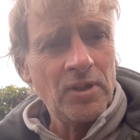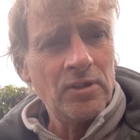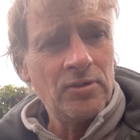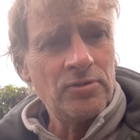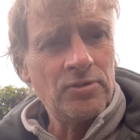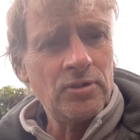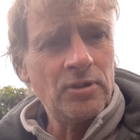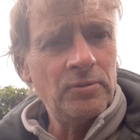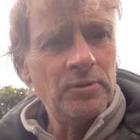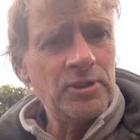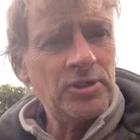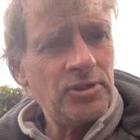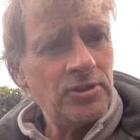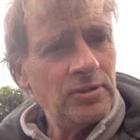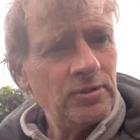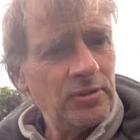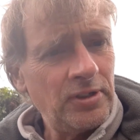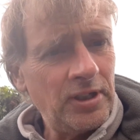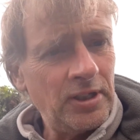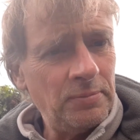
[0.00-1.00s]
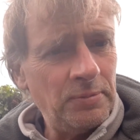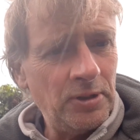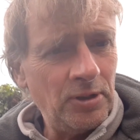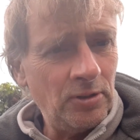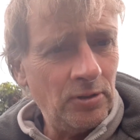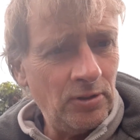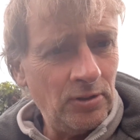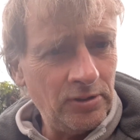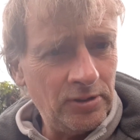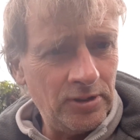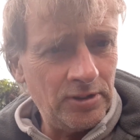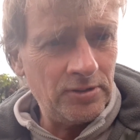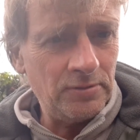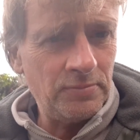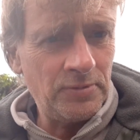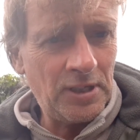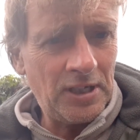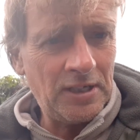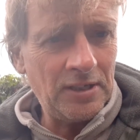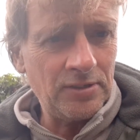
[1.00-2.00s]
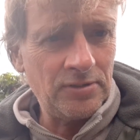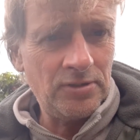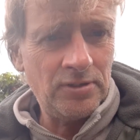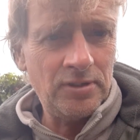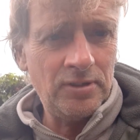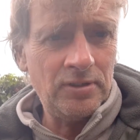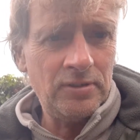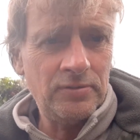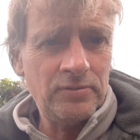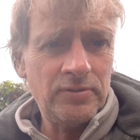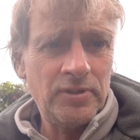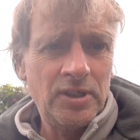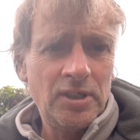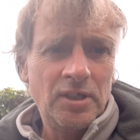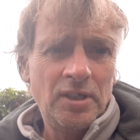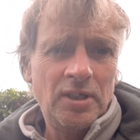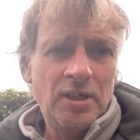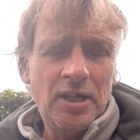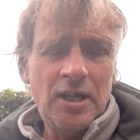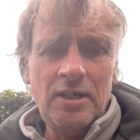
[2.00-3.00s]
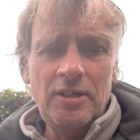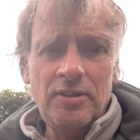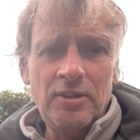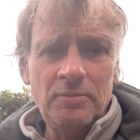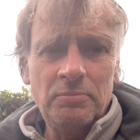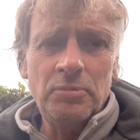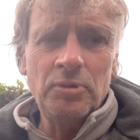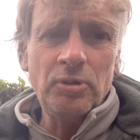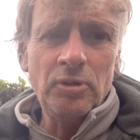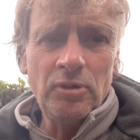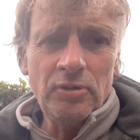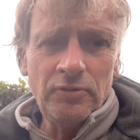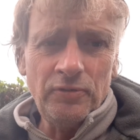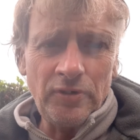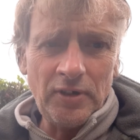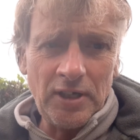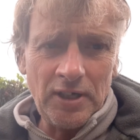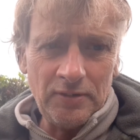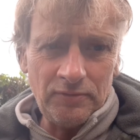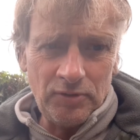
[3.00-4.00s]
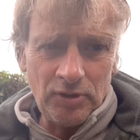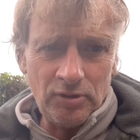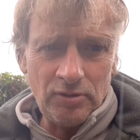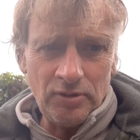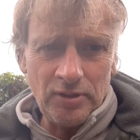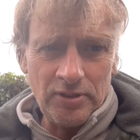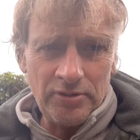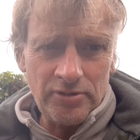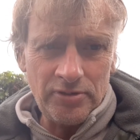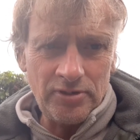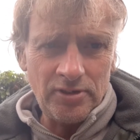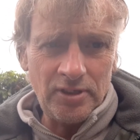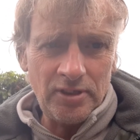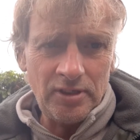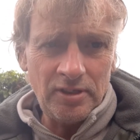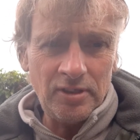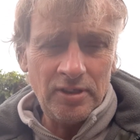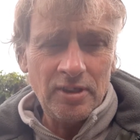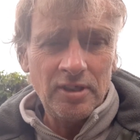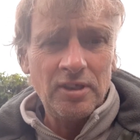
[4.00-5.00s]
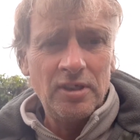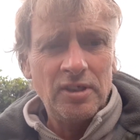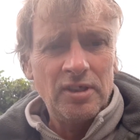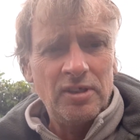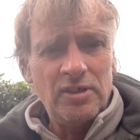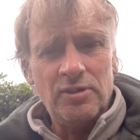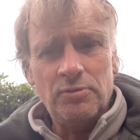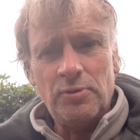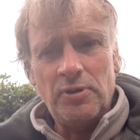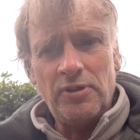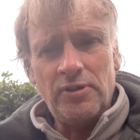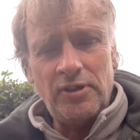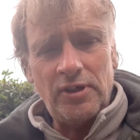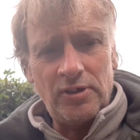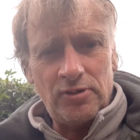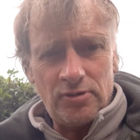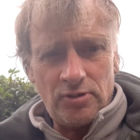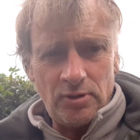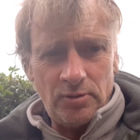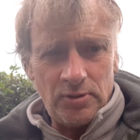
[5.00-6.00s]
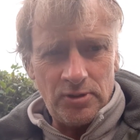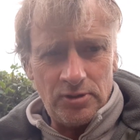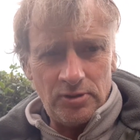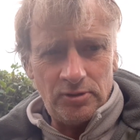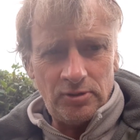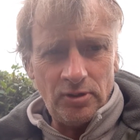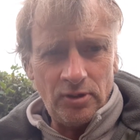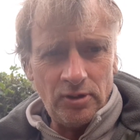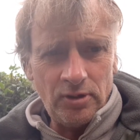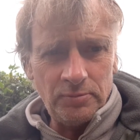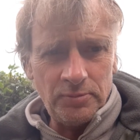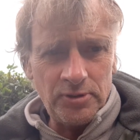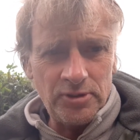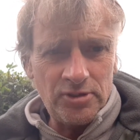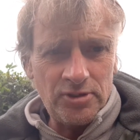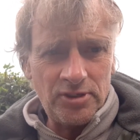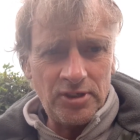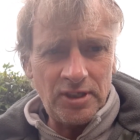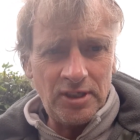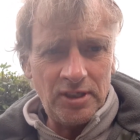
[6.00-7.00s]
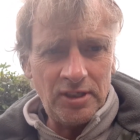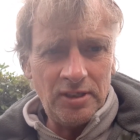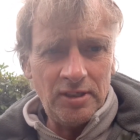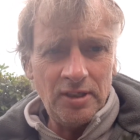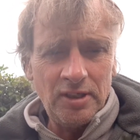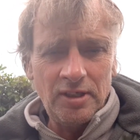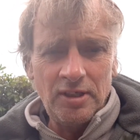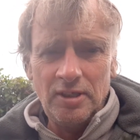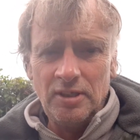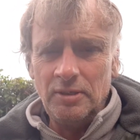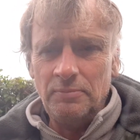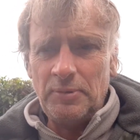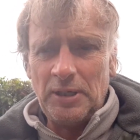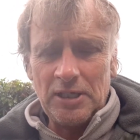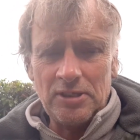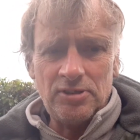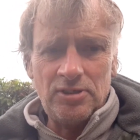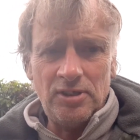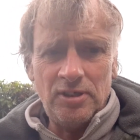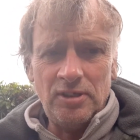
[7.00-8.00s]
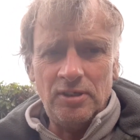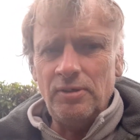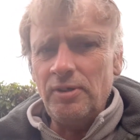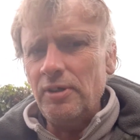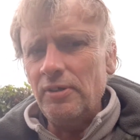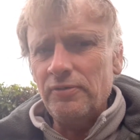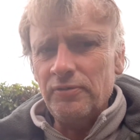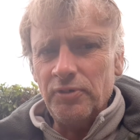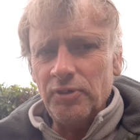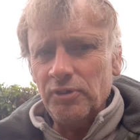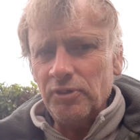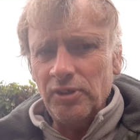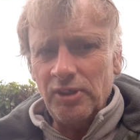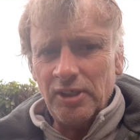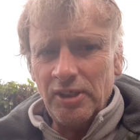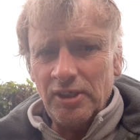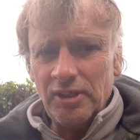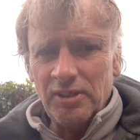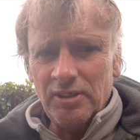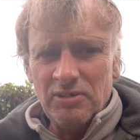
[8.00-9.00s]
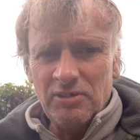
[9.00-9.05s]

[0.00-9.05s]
So we're still keeping organisms active. Anything below 5 degrees C is when things go into dormancy, bacteria, fungi.